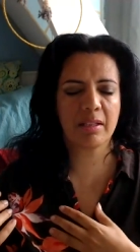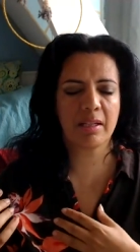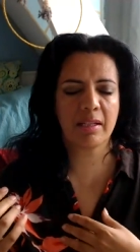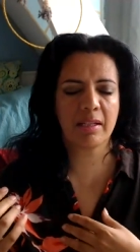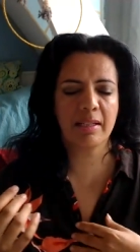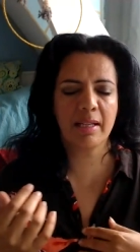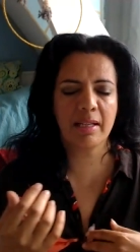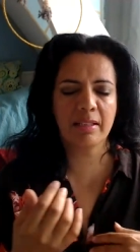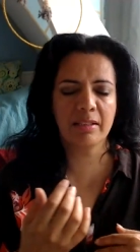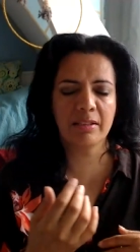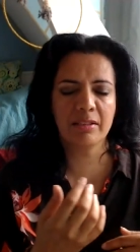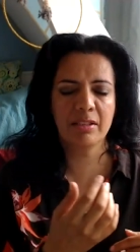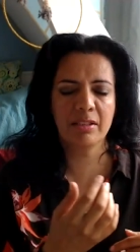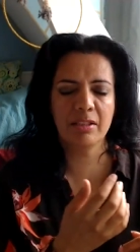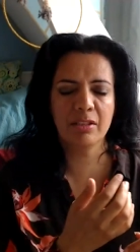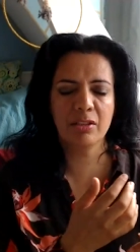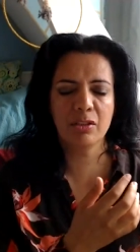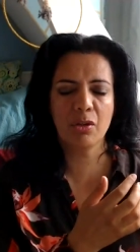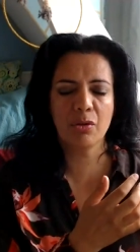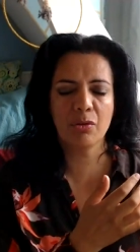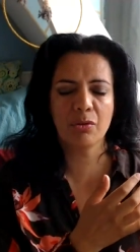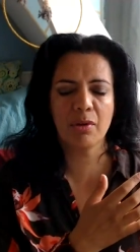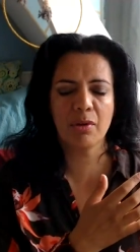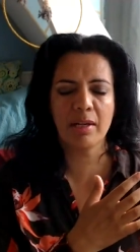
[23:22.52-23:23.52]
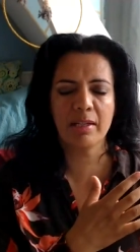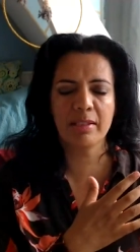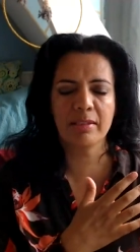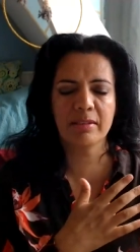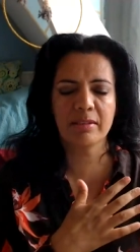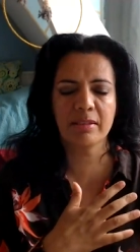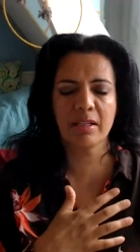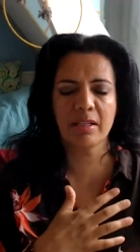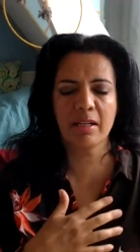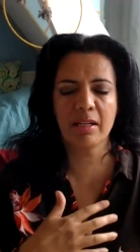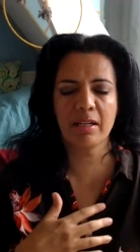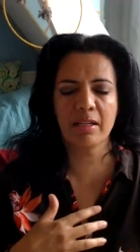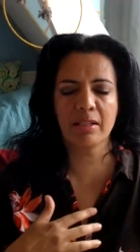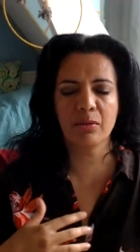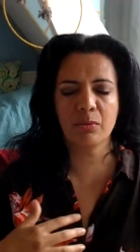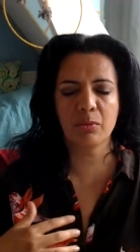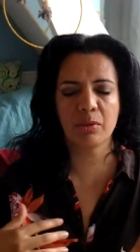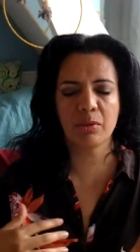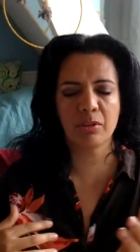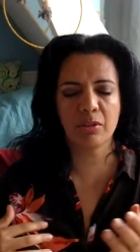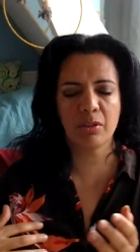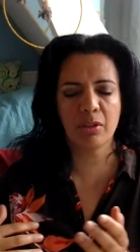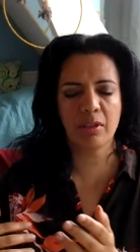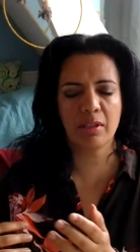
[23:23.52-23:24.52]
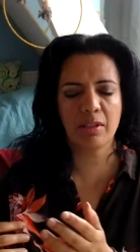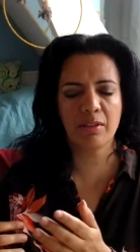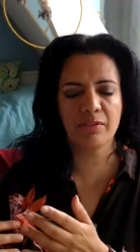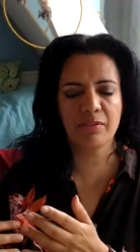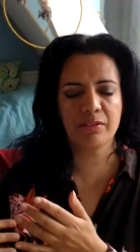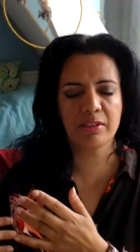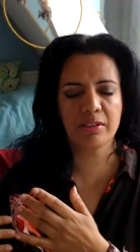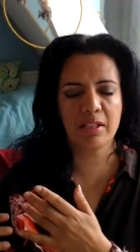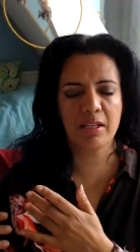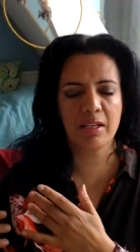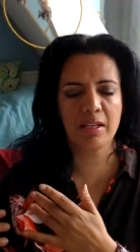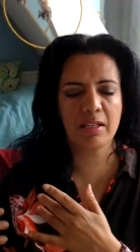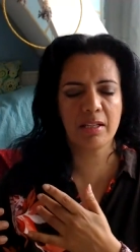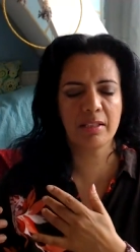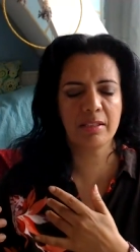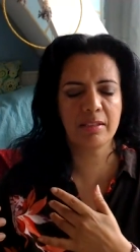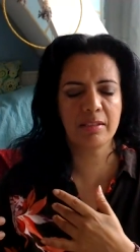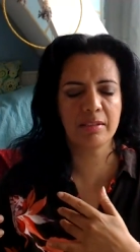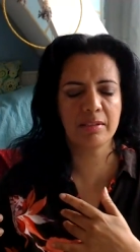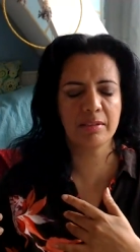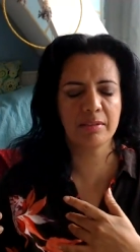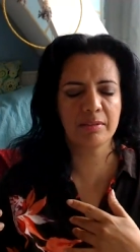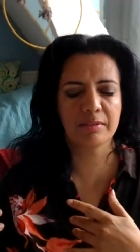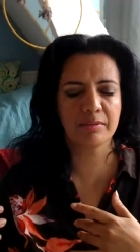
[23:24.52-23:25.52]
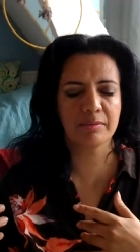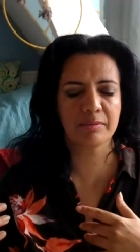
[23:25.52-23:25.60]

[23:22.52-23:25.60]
connecting your right side with your left side,